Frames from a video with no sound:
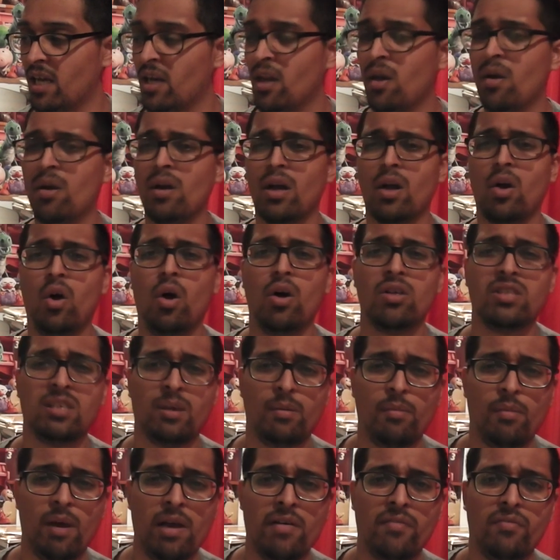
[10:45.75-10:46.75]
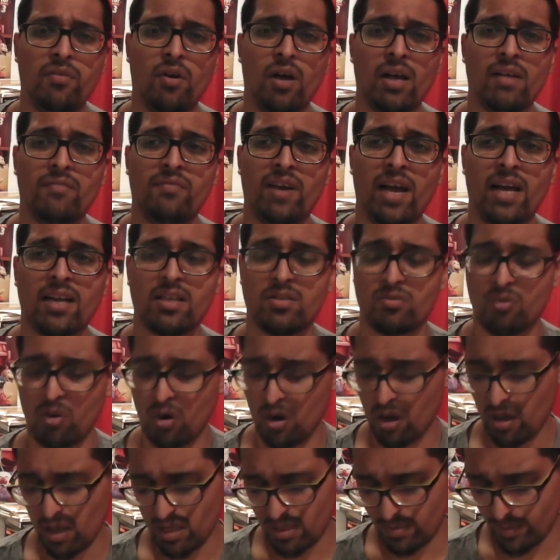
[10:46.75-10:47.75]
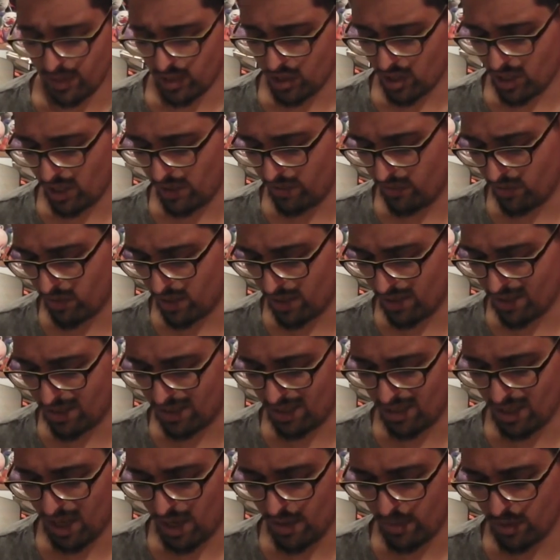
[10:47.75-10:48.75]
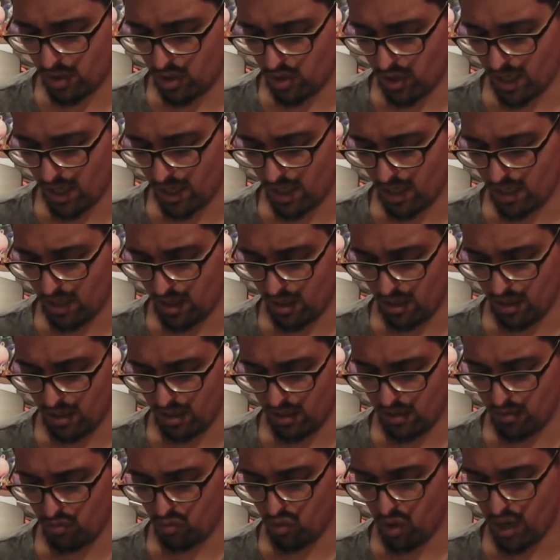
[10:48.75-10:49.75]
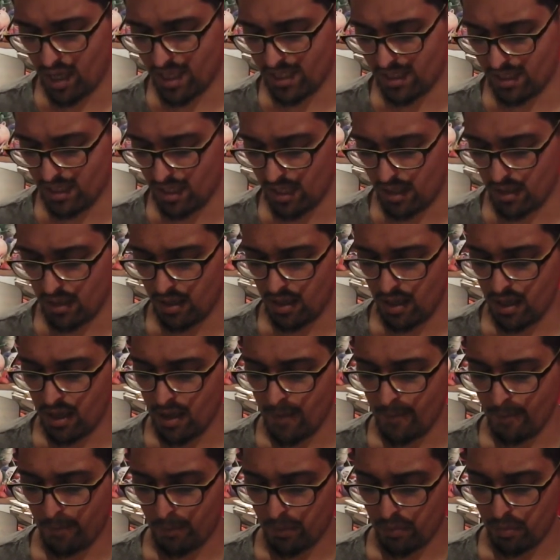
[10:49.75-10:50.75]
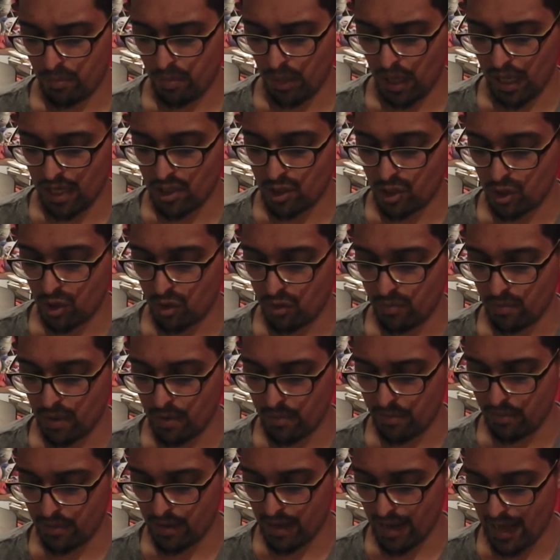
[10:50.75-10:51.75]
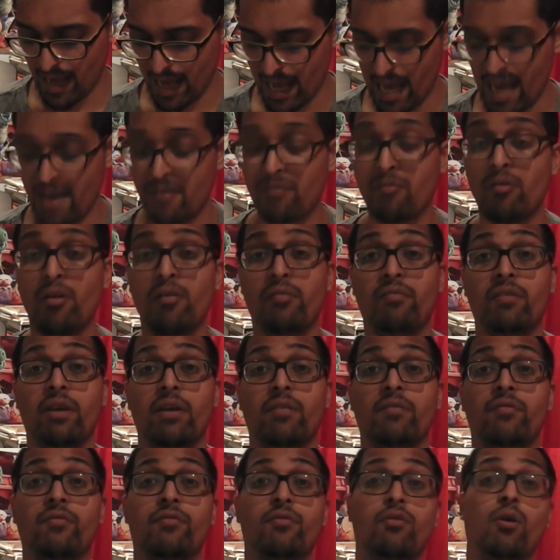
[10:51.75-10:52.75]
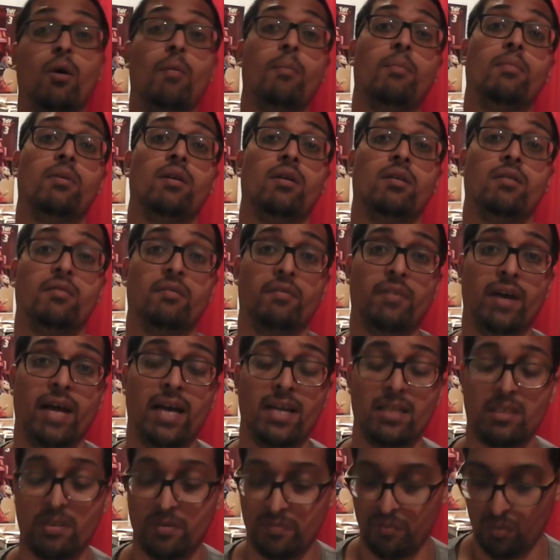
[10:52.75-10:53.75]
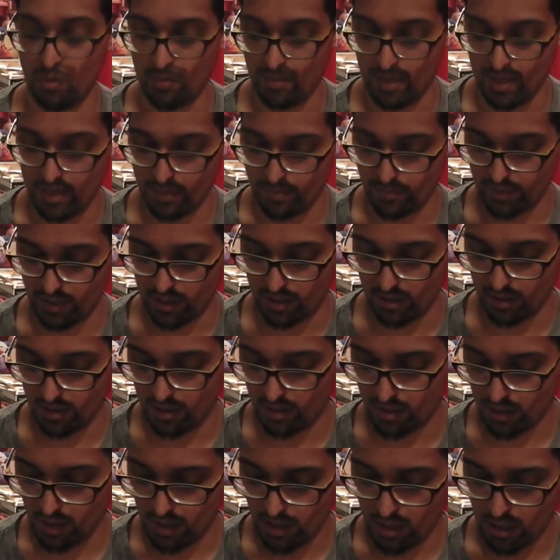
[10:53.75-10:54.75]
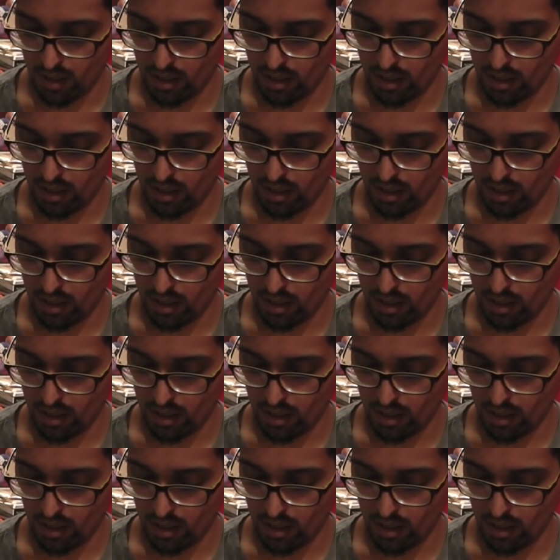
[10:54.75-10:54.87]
I know I got some of my facts wrong, especially for the Cyber Dragon and Riser, but I do remember everything from that format, because